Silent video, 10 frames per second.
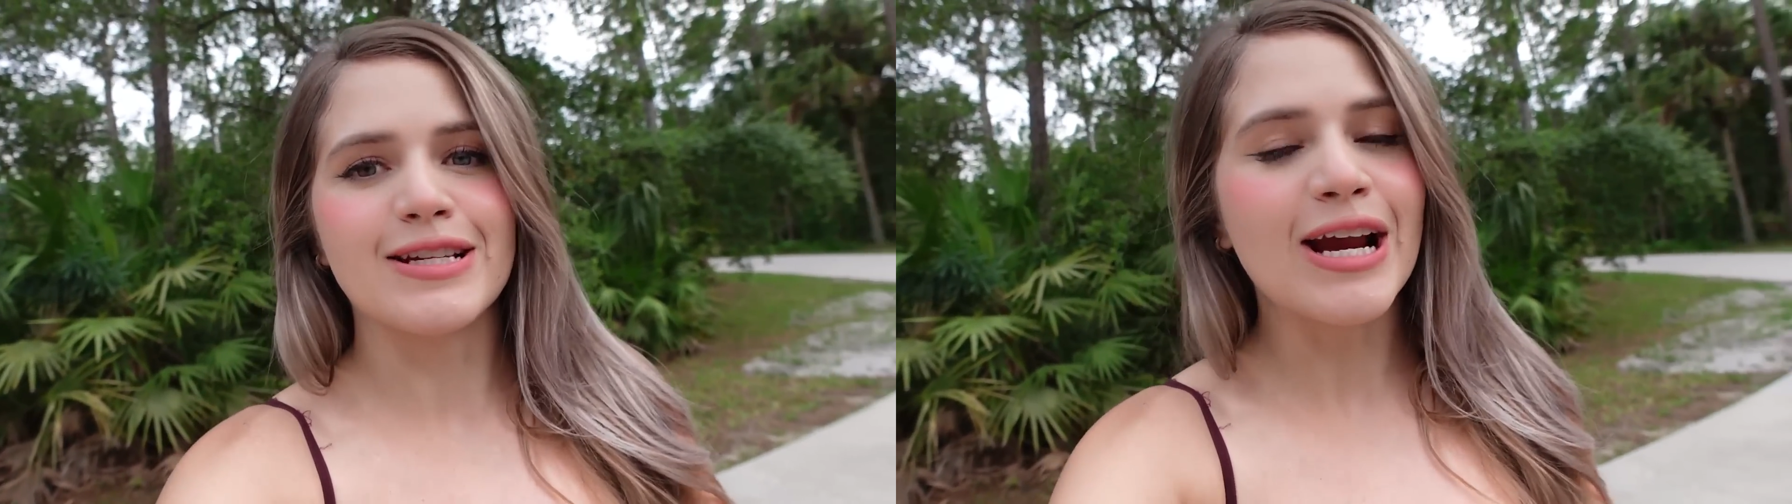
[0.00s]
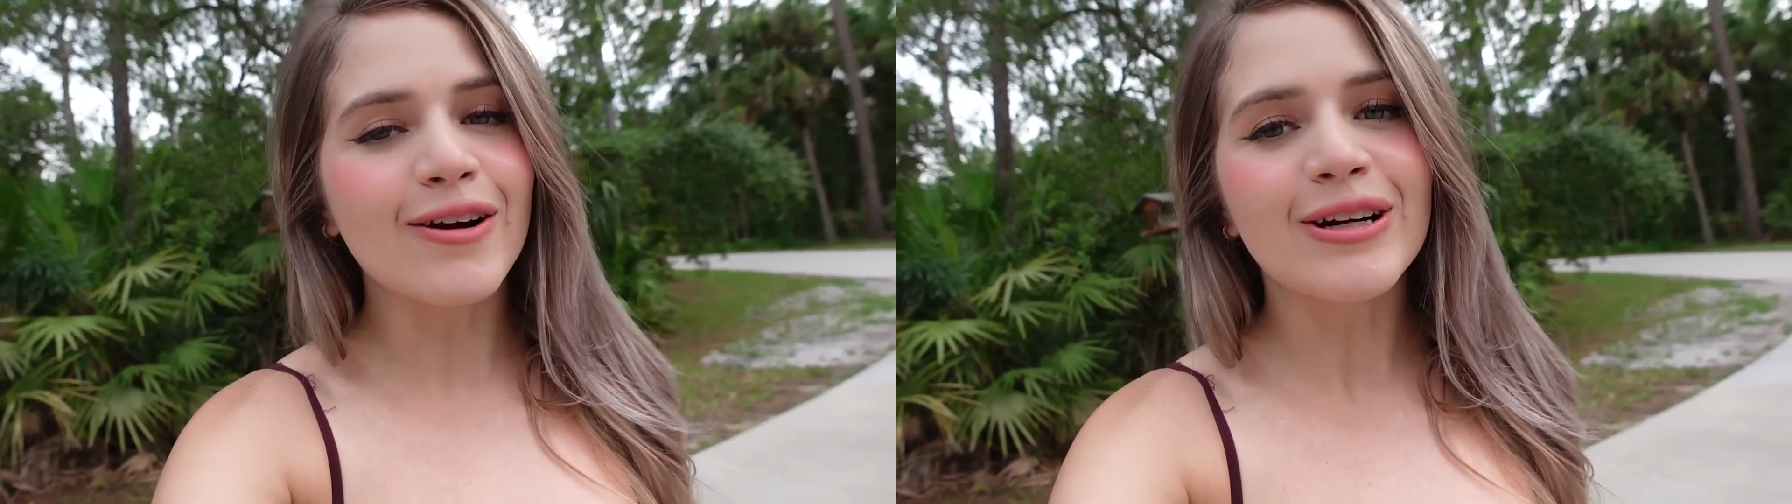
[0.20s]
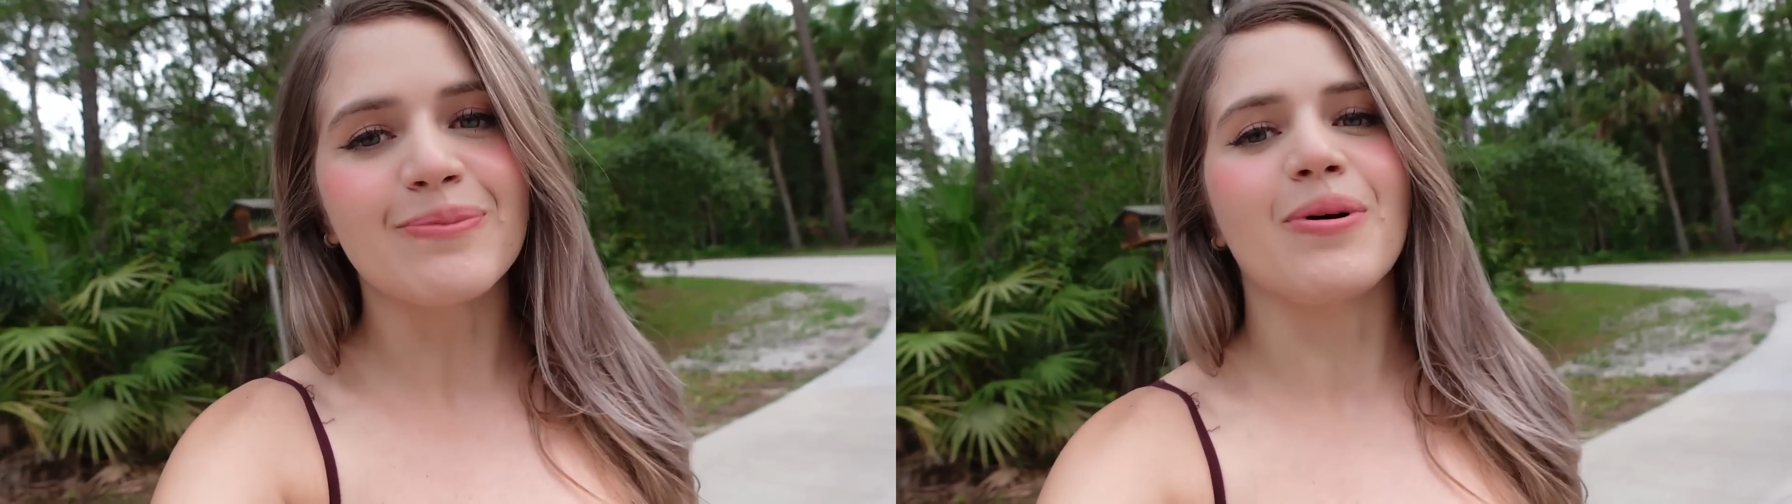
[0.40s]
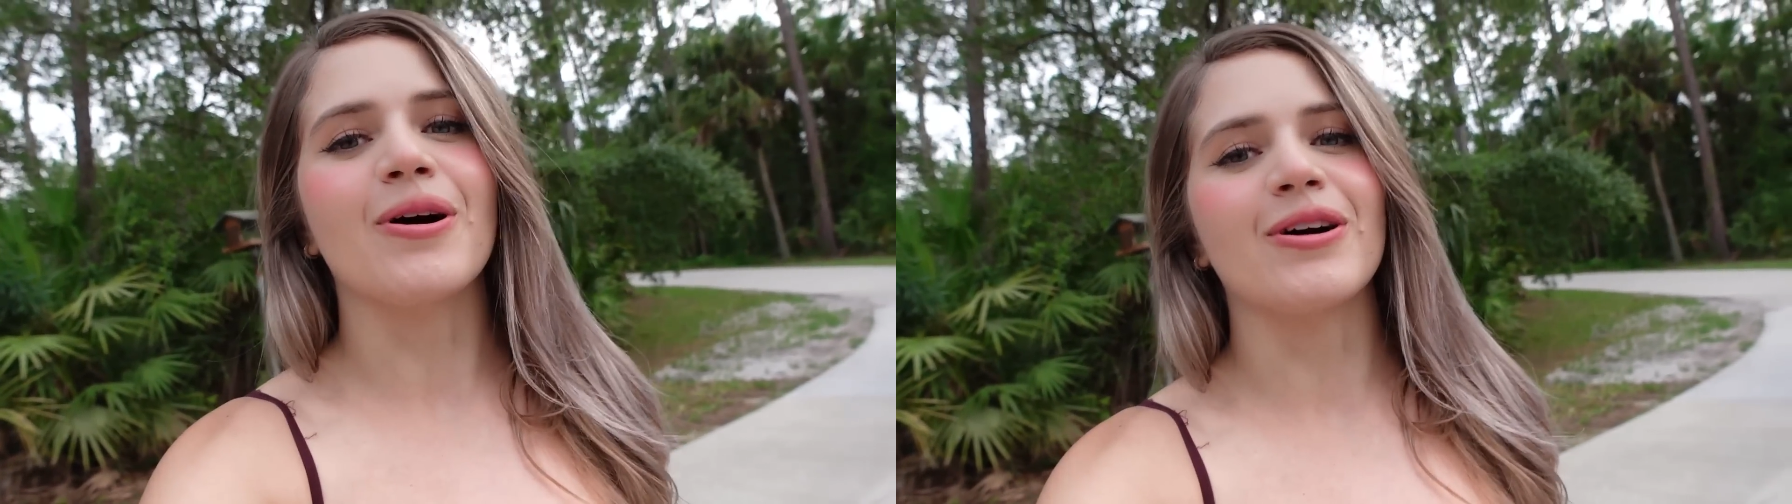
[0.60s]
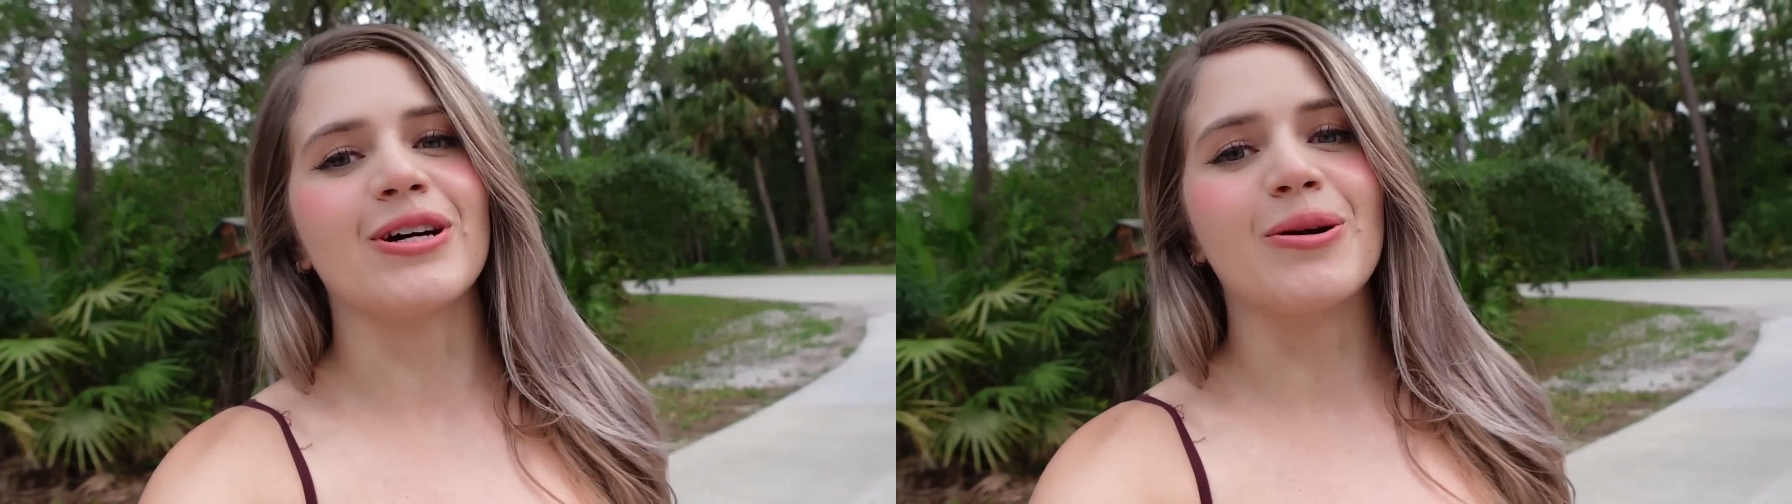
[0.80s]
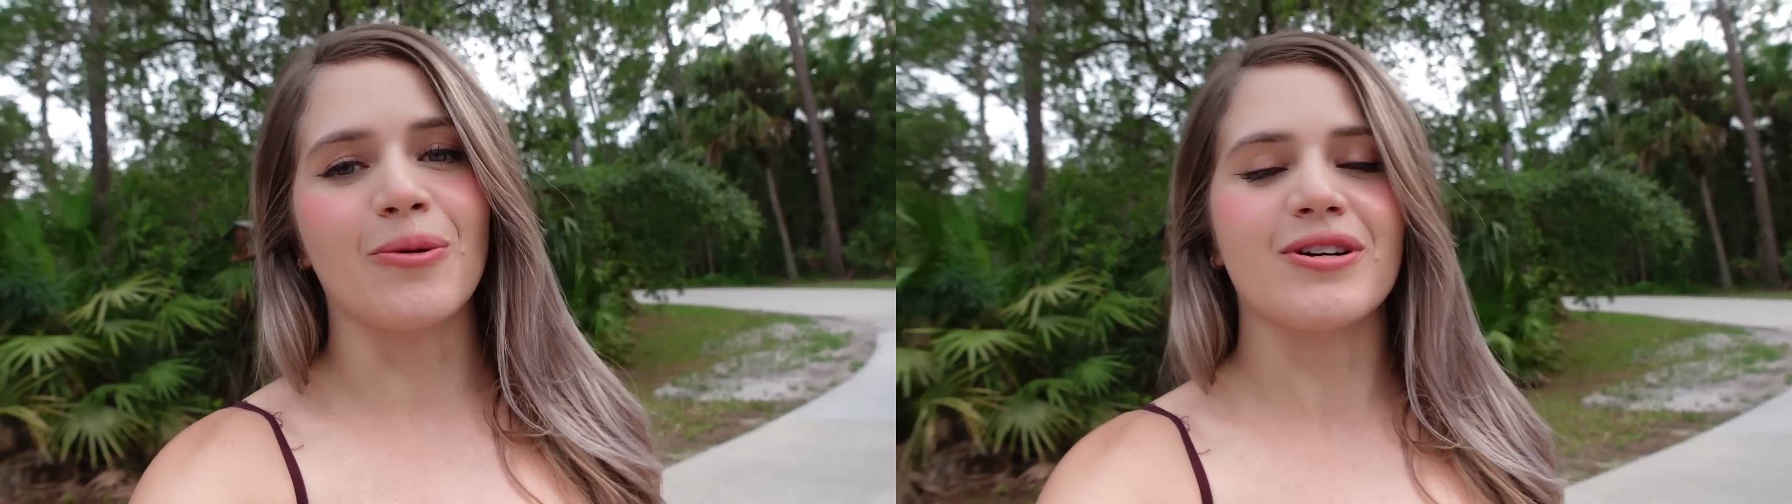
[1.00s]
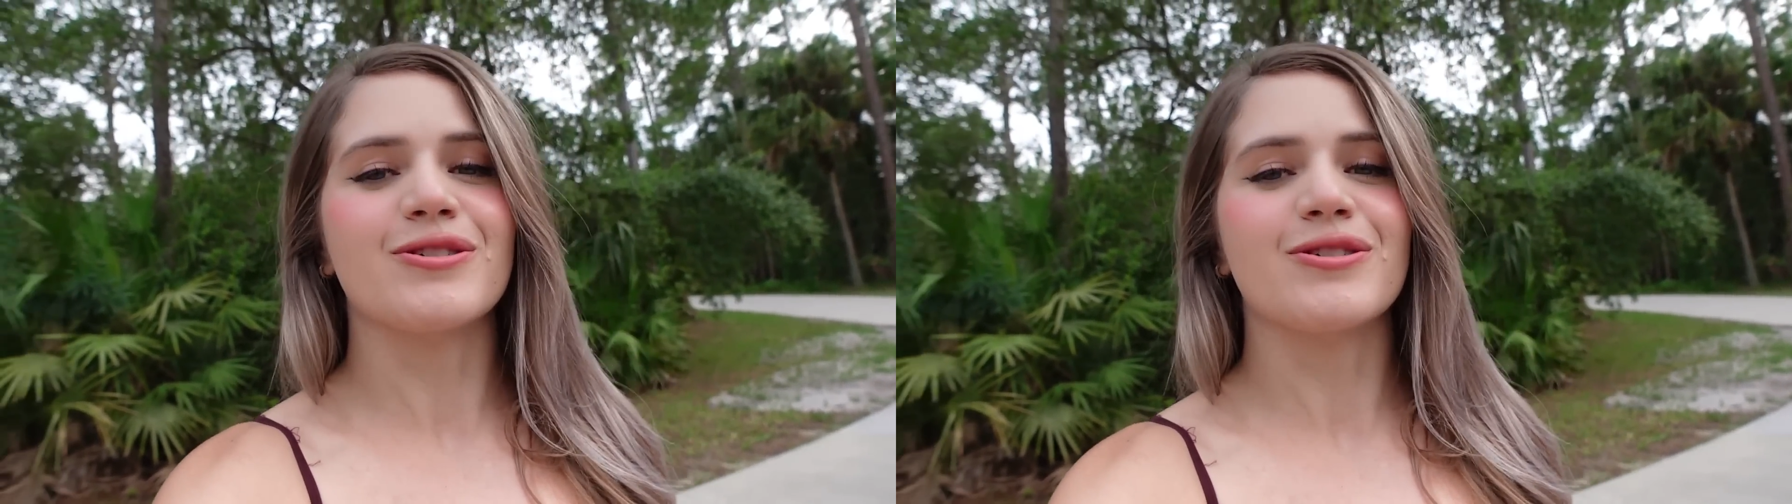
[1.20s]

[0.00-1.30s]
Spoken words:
tearing apart in order